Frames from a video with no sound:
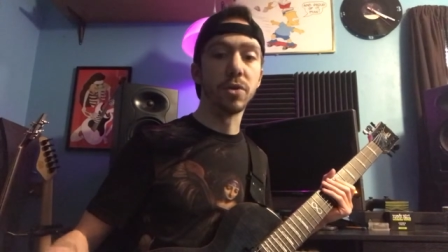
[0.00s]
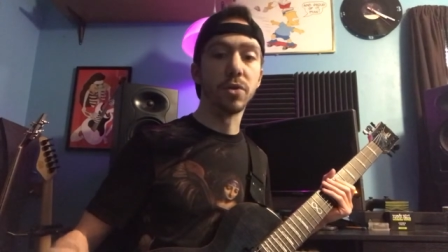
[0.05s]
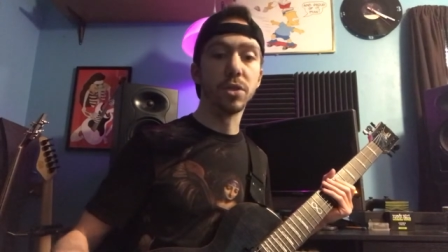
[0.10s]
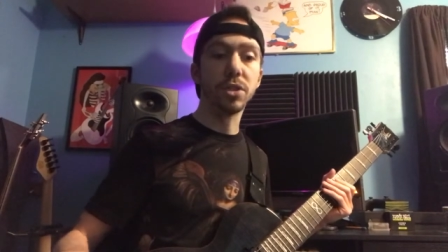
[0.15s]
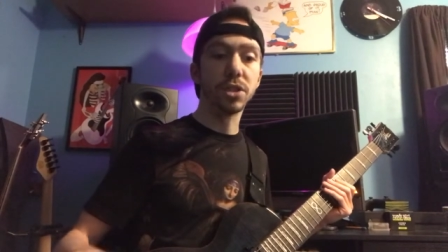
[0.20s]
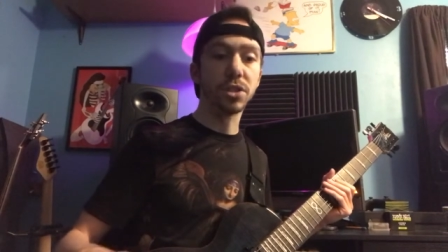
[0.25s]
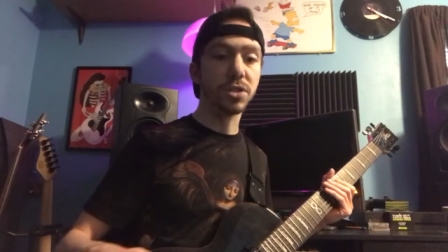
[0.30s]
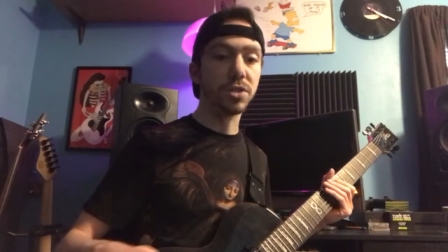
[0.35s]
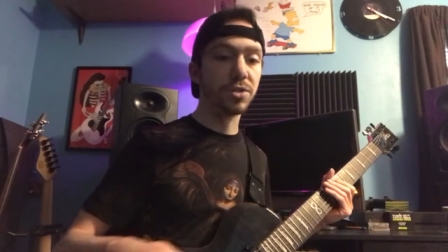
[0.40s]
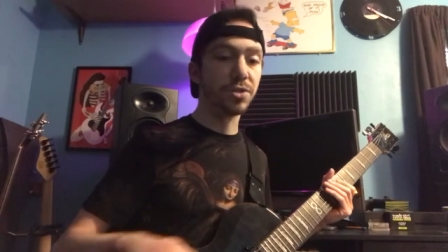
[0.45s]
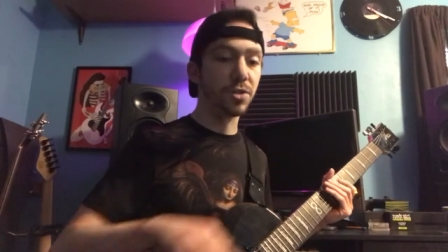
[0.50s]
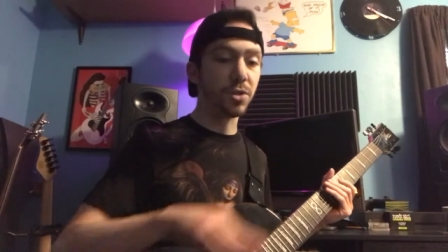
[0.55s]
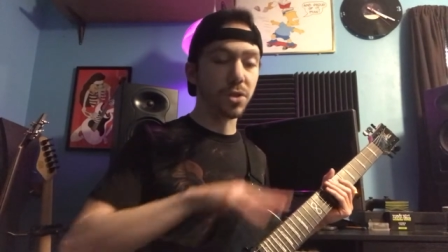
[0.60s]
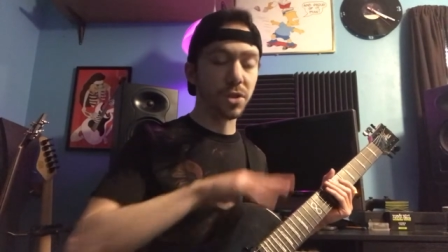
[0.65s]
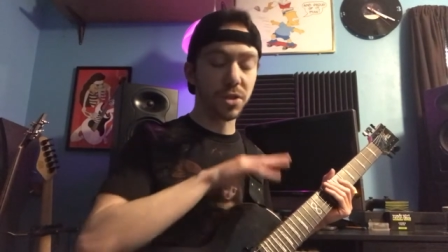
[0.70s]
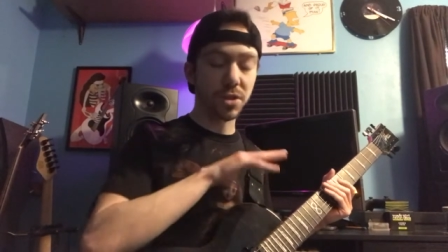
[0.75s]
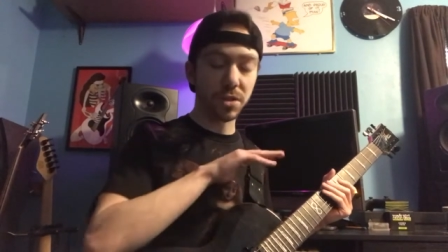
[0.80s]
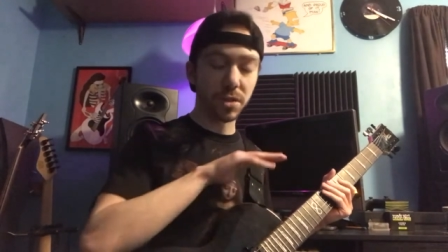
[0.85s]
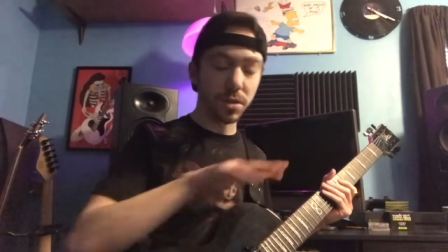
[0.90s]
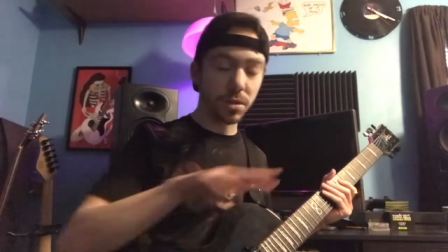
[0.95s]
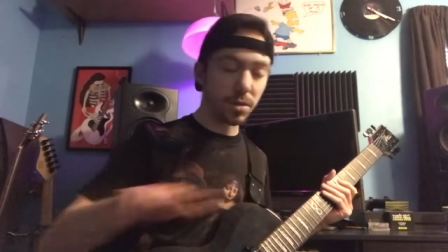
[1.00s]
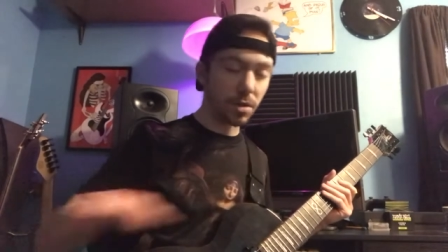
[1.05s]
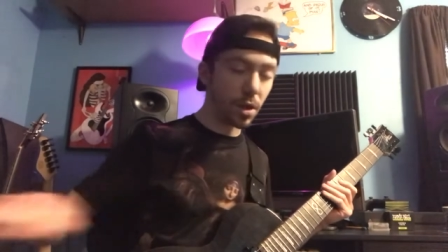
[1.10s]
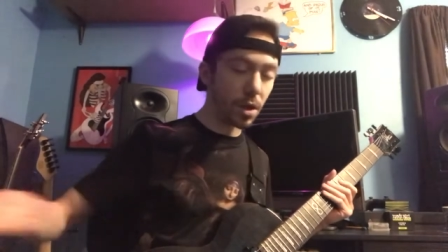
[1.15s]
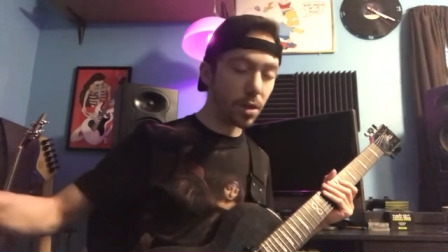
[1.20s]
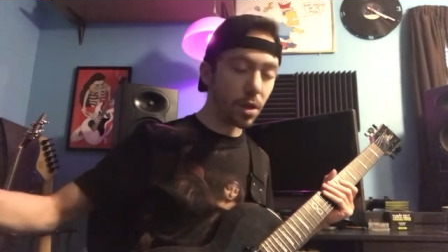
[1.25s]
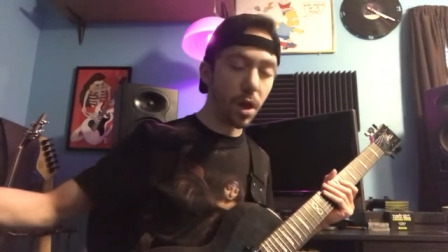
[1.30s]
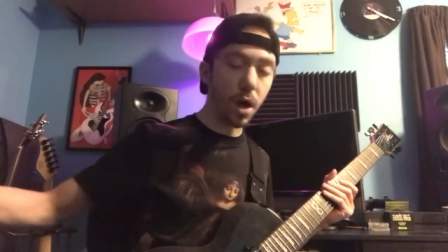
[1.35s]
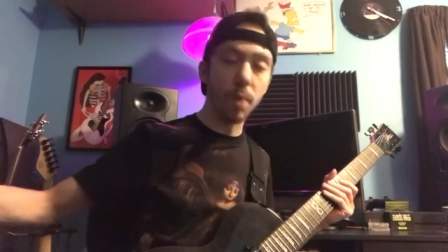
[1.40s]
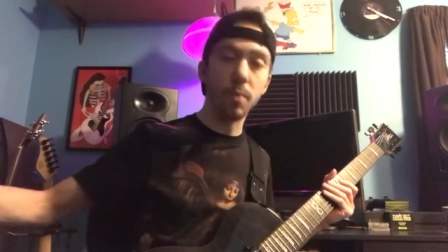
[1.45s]
It just looks a
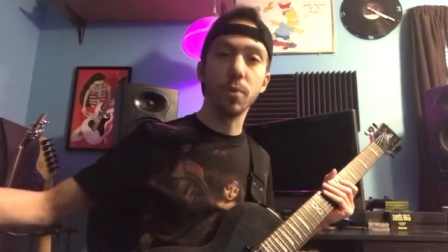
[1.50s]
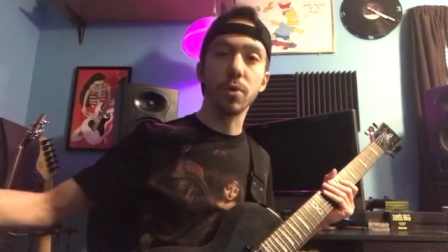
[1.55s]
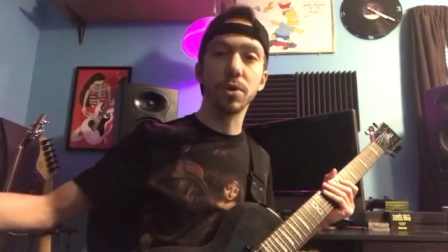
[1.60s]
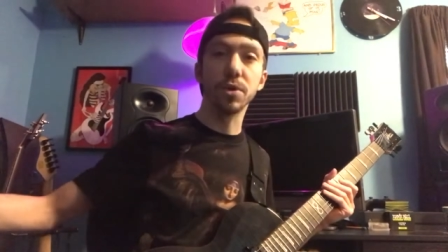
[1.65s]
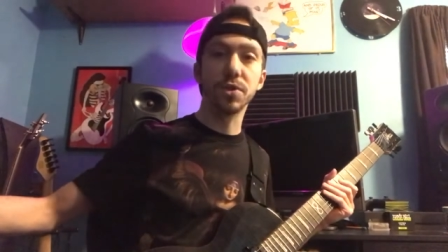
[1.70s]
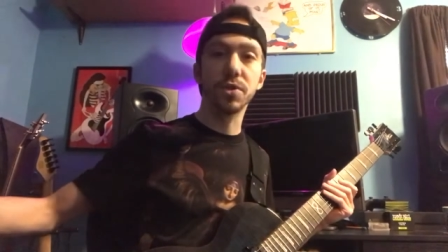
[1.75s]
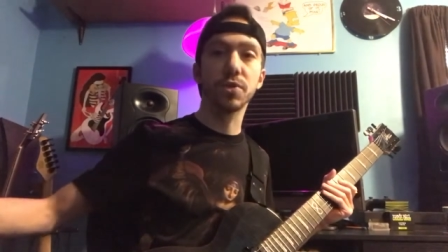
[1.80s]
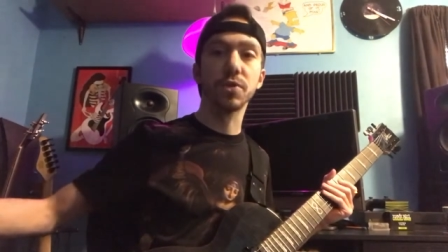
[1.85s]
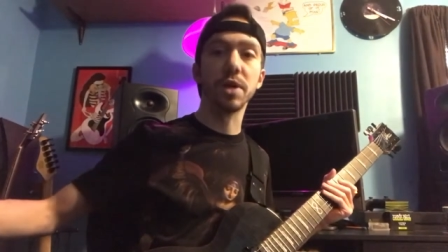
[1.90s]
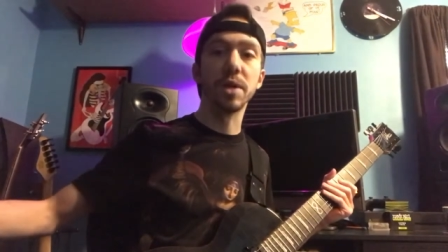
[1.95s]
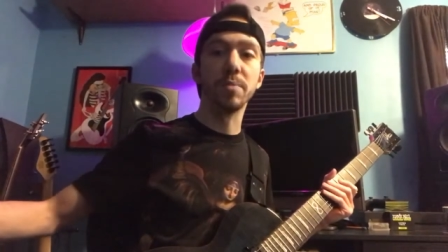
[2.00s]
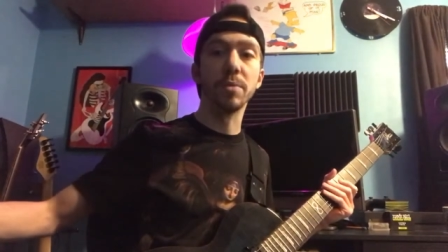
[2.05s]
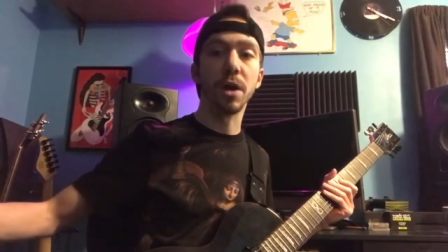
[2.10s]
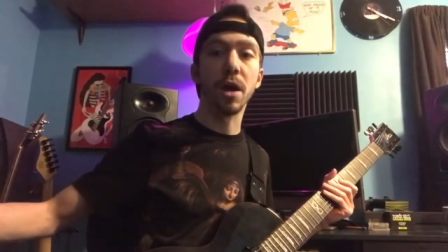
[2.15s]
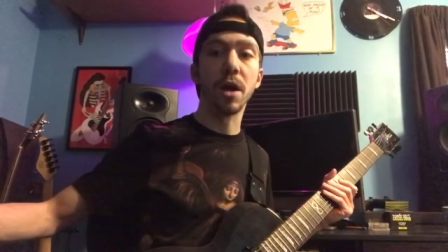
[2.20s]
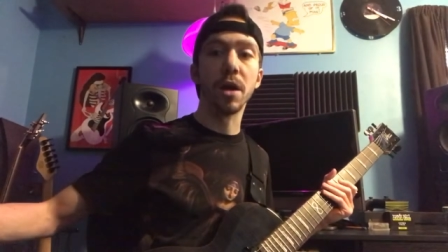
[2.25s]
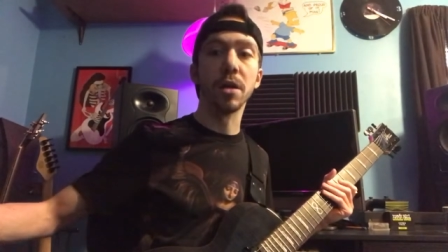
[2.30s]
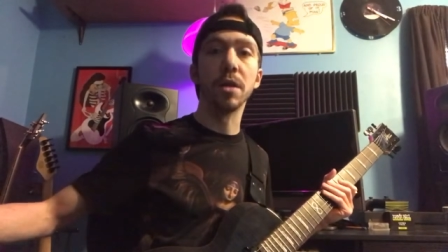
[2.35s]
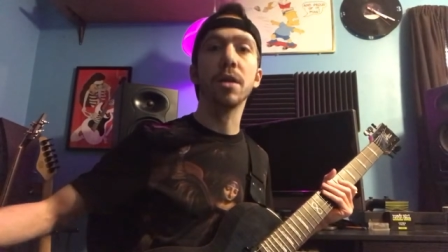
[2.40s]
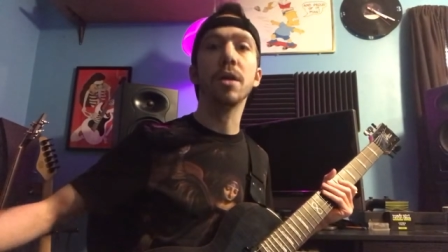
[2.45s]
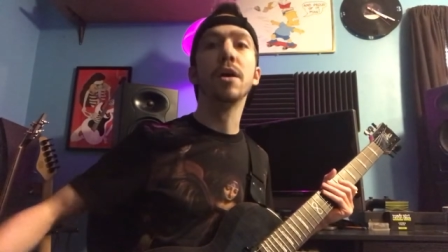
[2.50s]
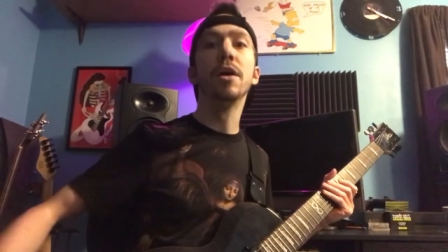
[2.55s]
lot more streamlined.